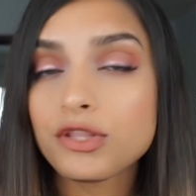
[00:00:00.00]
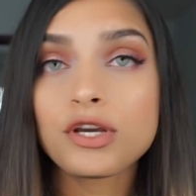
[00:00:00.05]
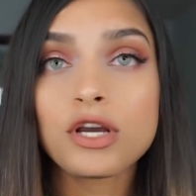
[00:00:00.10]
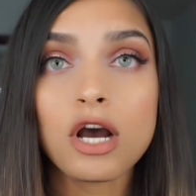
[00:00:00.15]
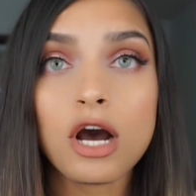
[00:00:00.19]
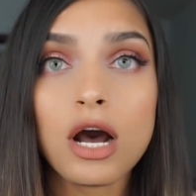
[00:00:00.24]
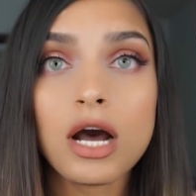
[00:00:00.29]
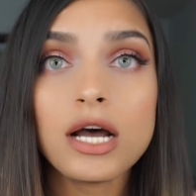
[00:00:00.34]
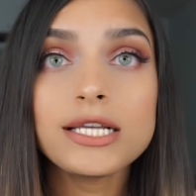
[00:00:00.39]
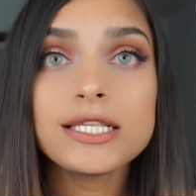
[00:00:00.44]
The
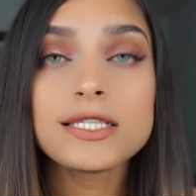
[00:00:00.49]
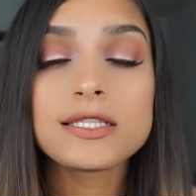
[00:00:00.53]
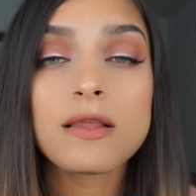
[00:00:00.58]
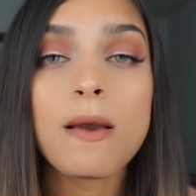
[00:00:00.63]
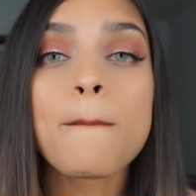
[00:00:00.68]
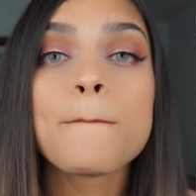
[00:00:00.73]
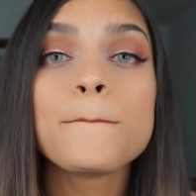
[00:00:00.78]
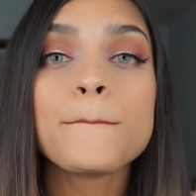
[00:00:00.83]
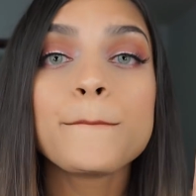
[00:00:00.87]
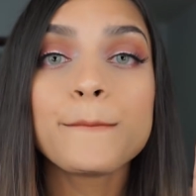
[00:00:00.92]
cost
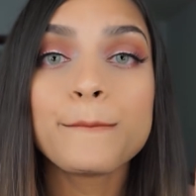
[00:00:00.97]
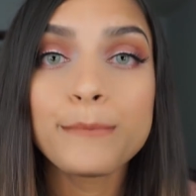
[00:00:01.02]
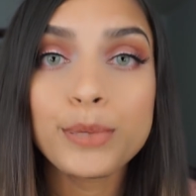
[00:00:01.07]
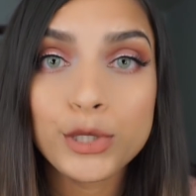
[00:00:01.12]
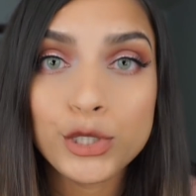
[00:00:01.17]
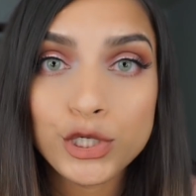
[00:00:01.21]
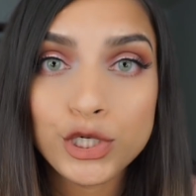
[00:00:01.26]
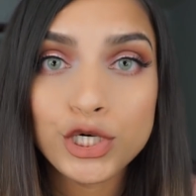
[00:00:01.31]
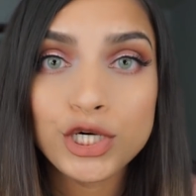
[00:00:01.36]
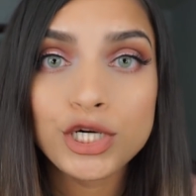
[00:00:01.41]

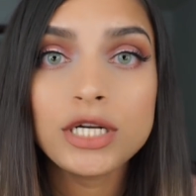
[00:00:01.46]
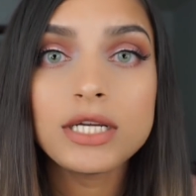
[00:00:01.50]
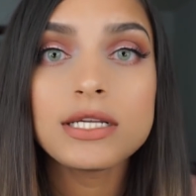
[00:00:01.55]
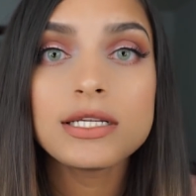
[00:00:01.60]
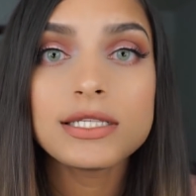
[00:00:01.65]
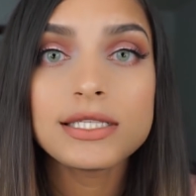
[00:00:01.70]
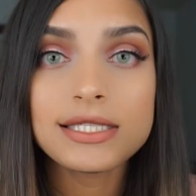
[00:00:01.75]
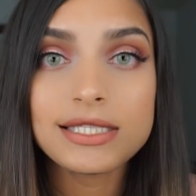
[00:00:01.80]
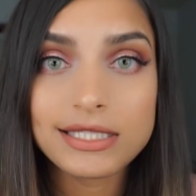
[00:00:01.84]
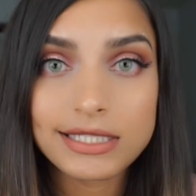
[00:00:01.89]
per
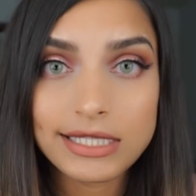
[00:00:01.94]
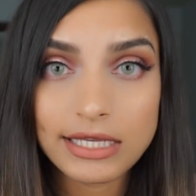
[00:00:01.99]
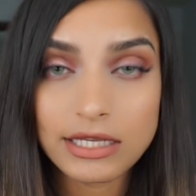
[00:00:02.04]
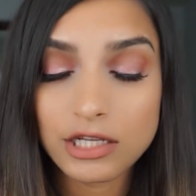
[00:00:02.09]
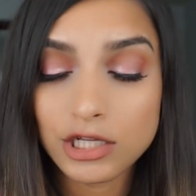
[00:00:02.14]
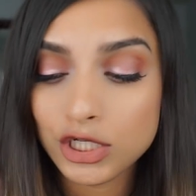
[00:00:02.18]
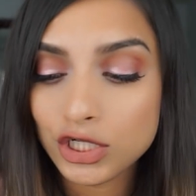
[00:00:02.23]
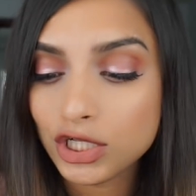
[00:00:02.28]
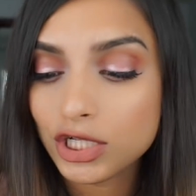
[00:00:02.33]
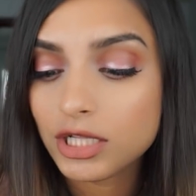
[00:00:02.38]

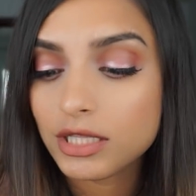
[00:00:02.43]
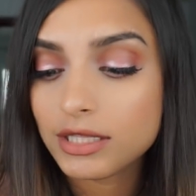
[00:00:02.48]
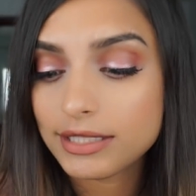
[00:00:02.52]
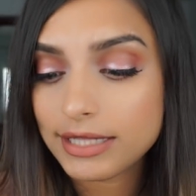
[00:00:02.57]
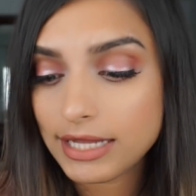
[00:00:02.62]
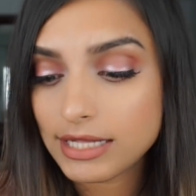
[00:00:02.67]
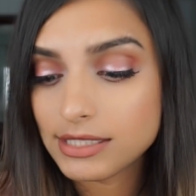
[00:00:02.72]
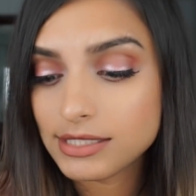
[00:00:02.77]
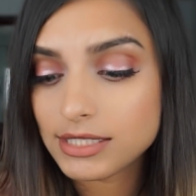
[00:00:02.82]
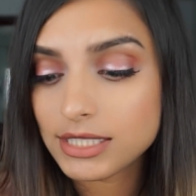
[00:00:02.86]
single
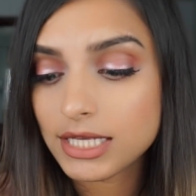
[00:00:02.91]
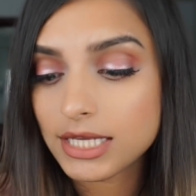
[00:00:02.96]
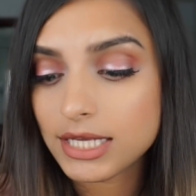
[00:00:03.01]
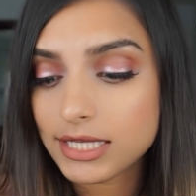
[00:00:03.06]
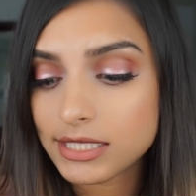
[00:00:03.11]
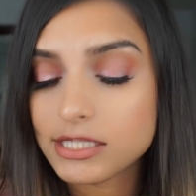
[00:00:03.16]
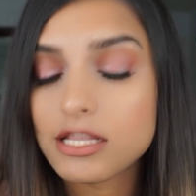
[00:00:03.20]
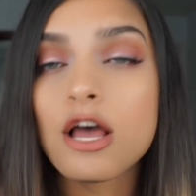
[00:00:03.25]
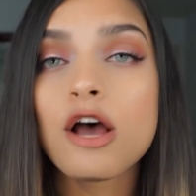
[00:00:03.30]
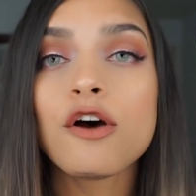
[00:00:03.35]
lens
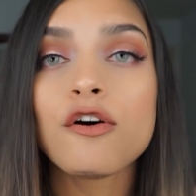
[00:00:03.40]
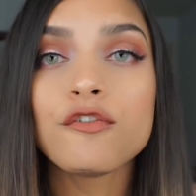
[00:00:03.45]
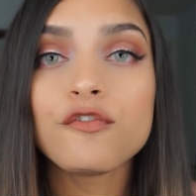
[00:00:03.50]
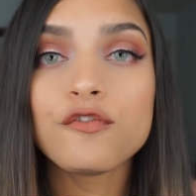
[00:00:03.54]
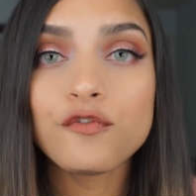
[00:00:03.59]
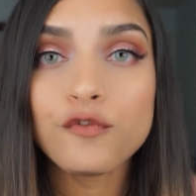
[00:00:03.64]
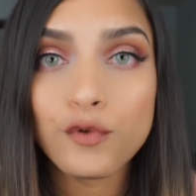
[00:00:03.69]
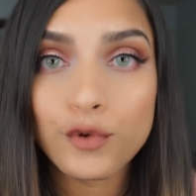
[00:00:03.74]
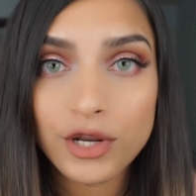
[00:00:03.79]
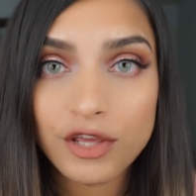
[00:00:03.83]
is
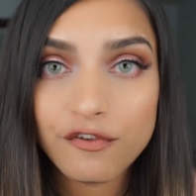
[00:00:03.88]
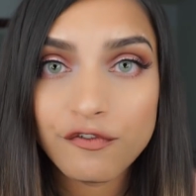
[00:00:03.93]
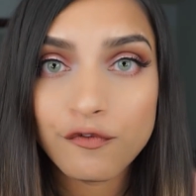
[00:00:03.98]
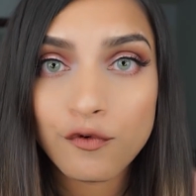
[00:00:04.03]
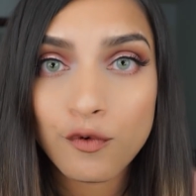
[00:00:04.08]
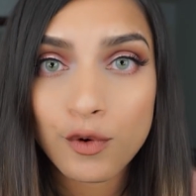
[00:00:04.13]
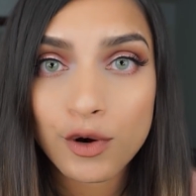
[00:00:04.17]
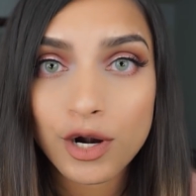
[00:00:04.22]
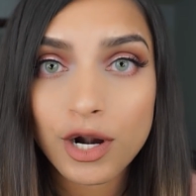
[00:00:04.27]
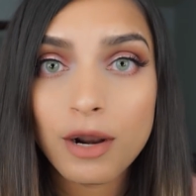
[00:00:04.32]

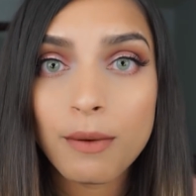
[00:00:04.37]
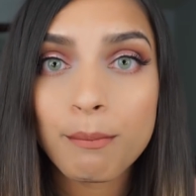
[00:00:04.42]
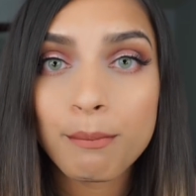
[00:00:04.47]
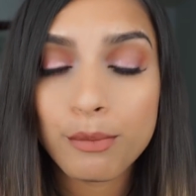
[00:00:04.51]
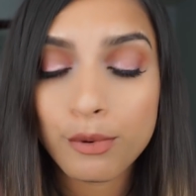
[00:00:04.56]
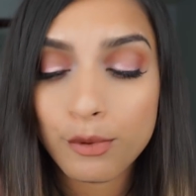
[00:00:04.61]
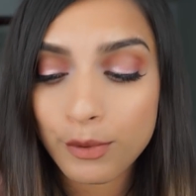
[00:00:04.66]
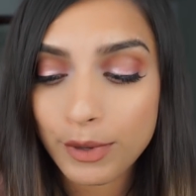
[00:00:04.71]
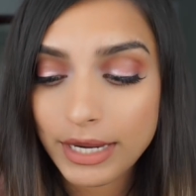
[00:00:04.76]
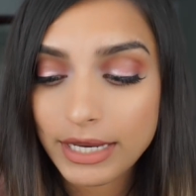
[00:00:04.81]

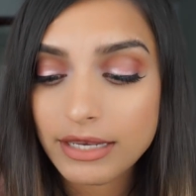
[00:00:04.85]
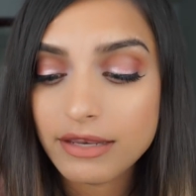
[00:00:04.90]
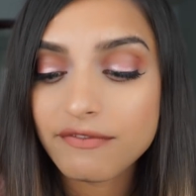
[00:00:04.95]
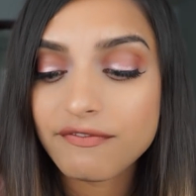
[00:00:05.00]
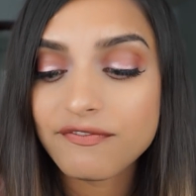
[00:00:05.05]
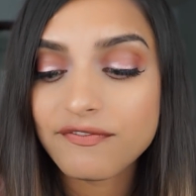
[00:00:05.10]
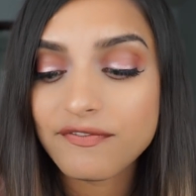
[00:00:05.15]
$44.50